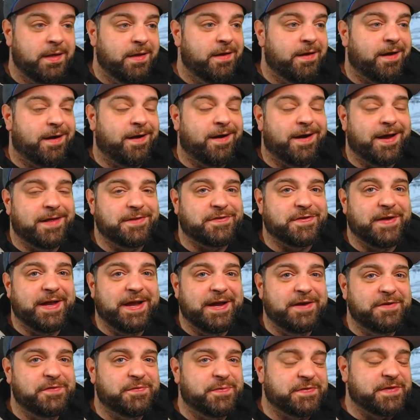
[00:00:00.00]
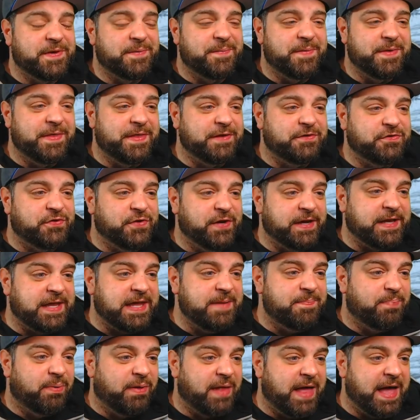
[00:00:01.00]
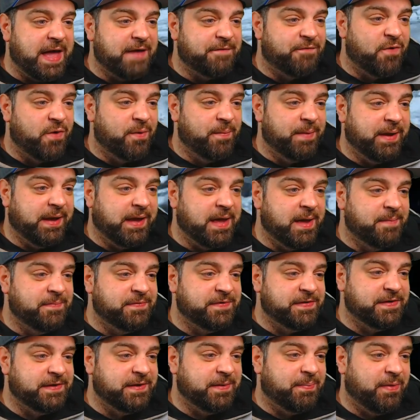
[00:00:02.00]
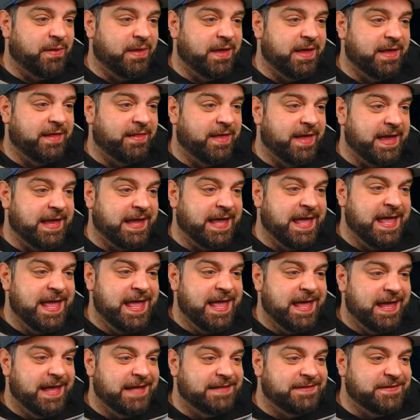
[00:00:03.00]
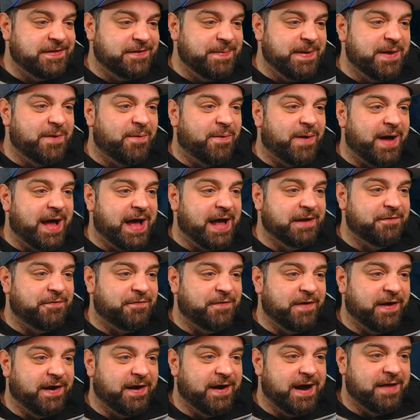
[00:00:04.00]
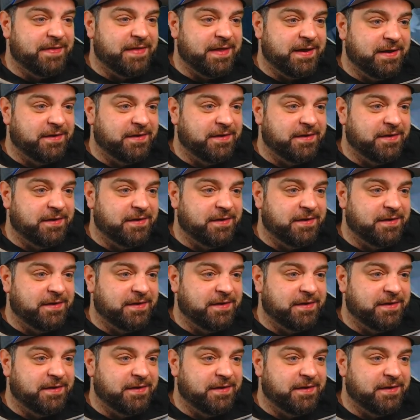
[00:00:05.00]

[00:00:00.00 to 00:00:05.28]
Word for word: All right, so here's where some of the tricky platforming comes into play. Like, it took me a while to figure out that you're